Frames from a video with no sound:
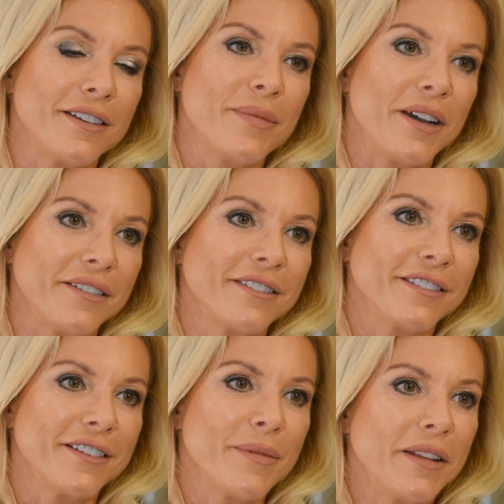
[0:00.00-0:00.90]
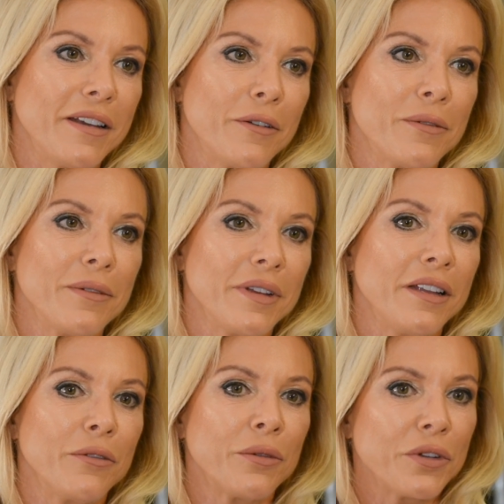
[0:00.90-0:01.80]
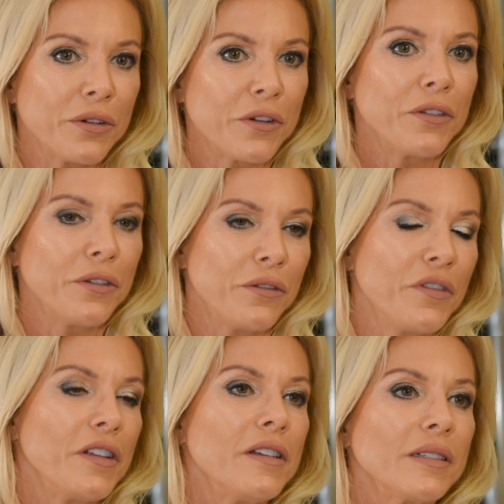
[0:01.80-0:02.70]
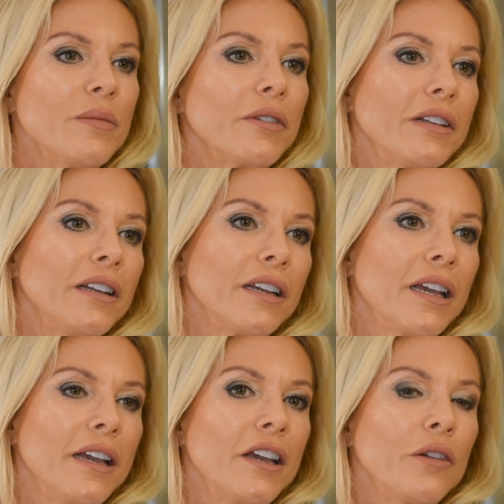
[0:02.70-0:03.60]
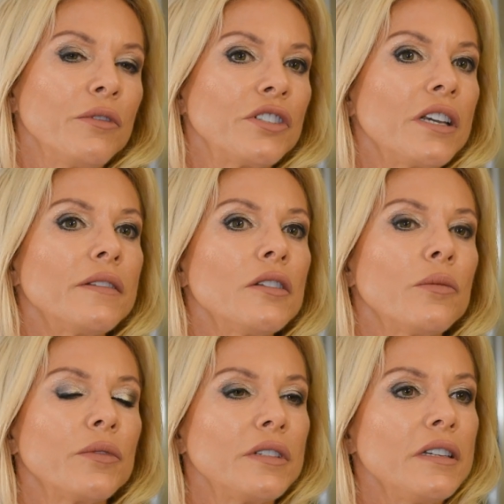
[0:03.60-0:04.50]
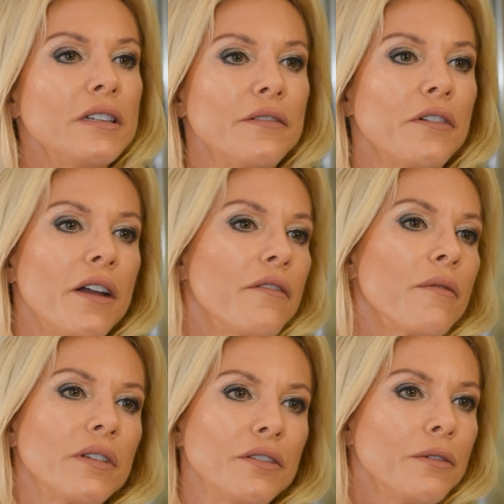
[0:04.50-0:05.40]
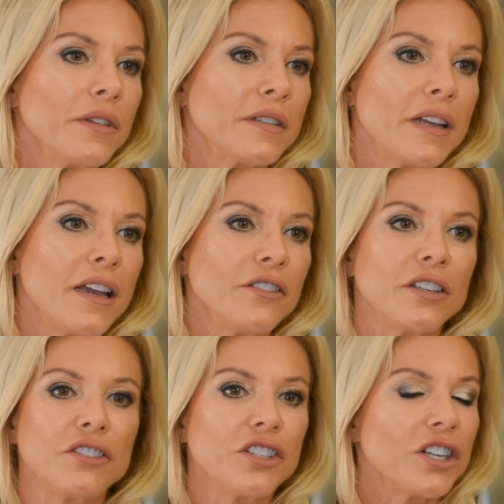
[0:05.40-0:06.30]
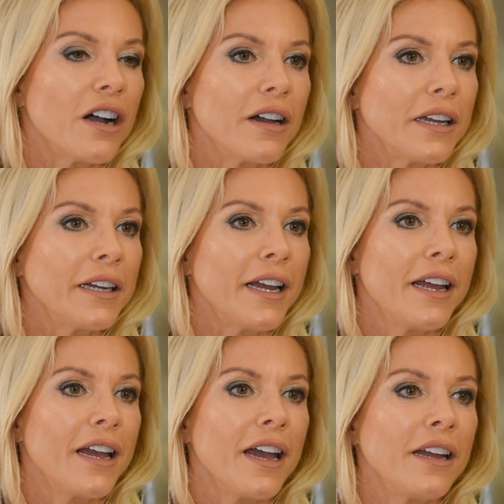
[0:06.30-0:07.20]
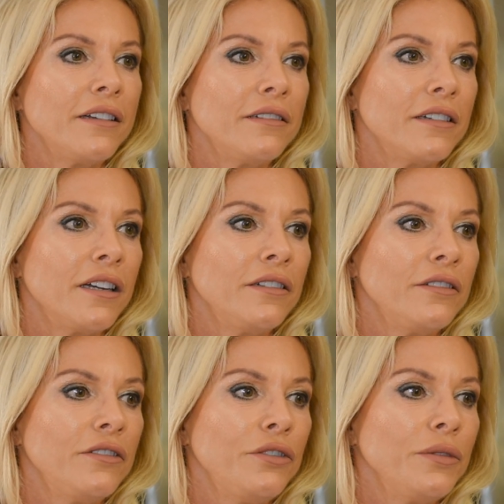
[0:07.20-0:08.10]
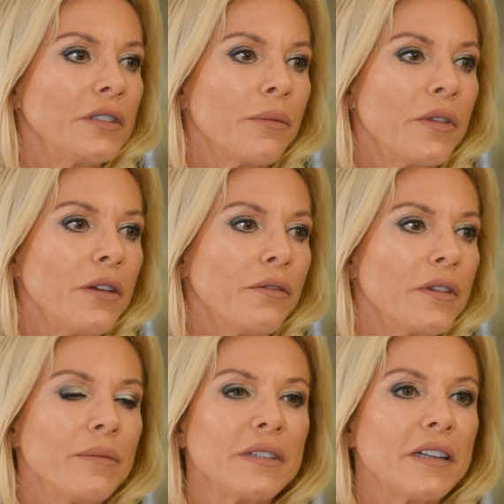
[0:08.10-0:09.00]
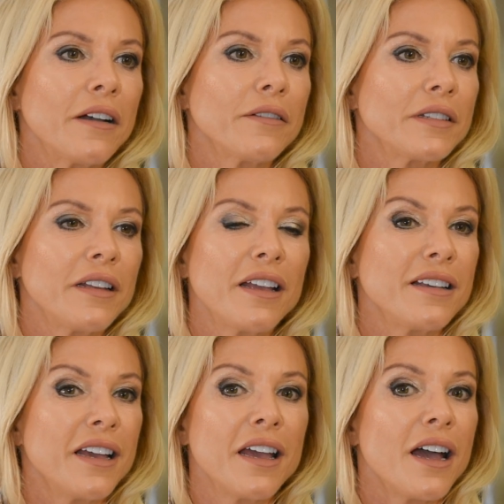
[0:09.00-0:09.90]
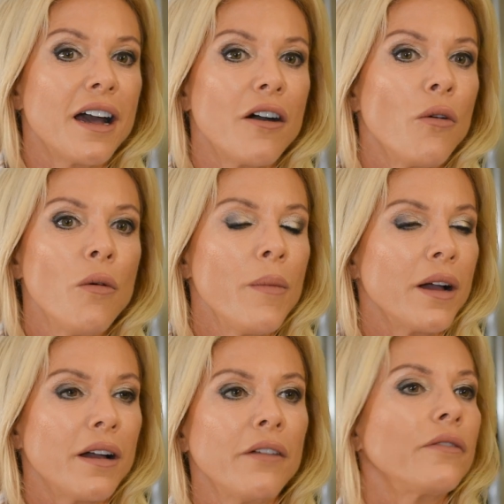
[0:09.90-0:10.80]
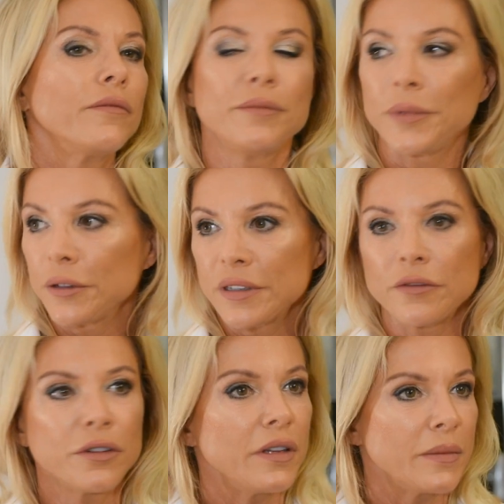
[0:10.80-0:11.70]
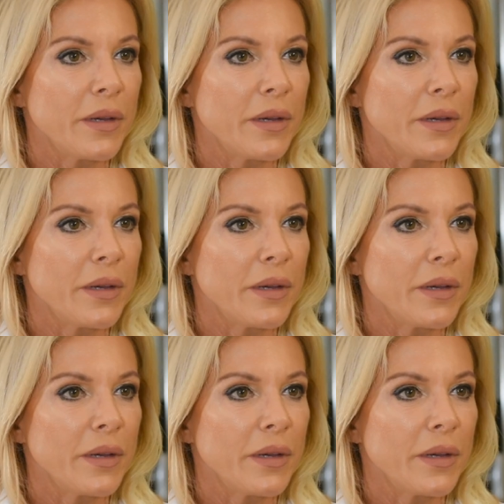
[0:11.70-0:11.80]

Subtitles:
about it all, and or you've got the fitness modeling, which gives an opportunity for everyone to go on stage and shine, and do something for themselves. And because I've got this